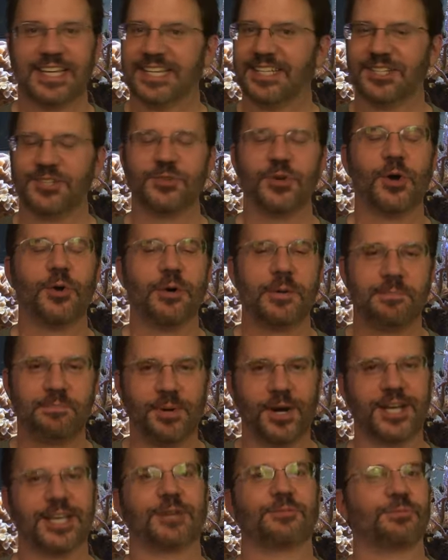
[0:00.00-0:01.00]
You know, a
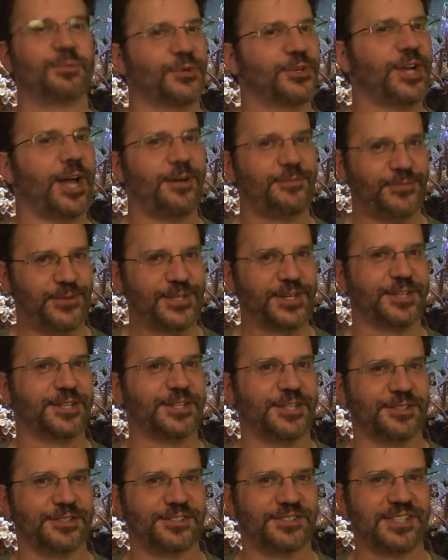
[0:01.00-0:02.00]
bucket will not fit under
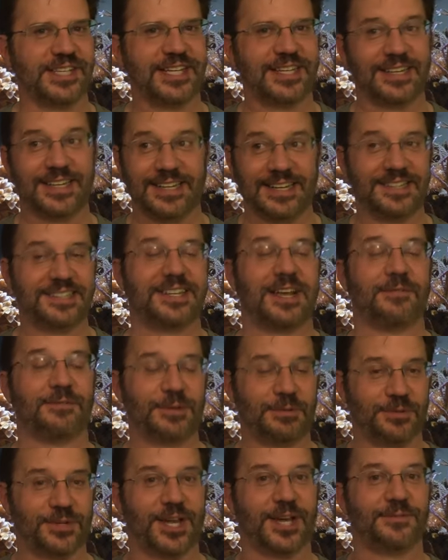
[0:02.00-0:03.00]
your seat, and it
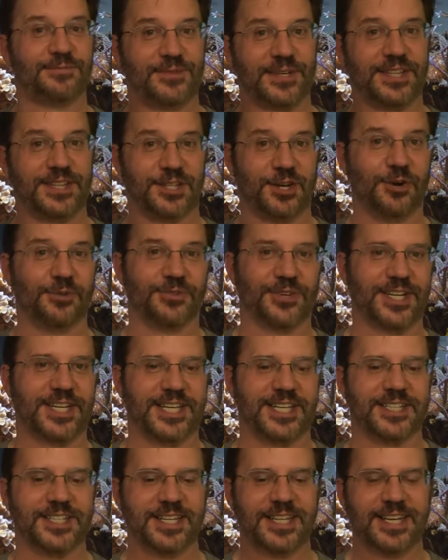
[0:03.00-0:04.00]
definitely will not fit in the
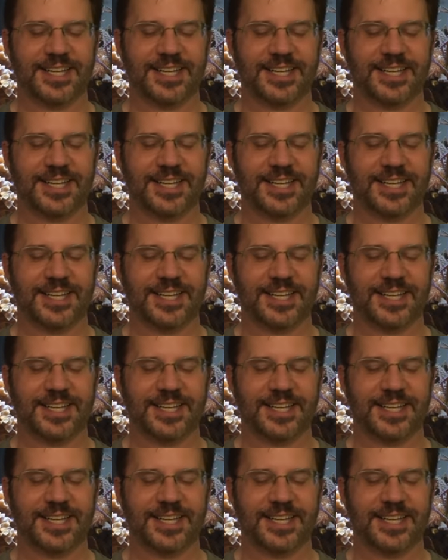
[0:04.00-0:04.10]
overhead.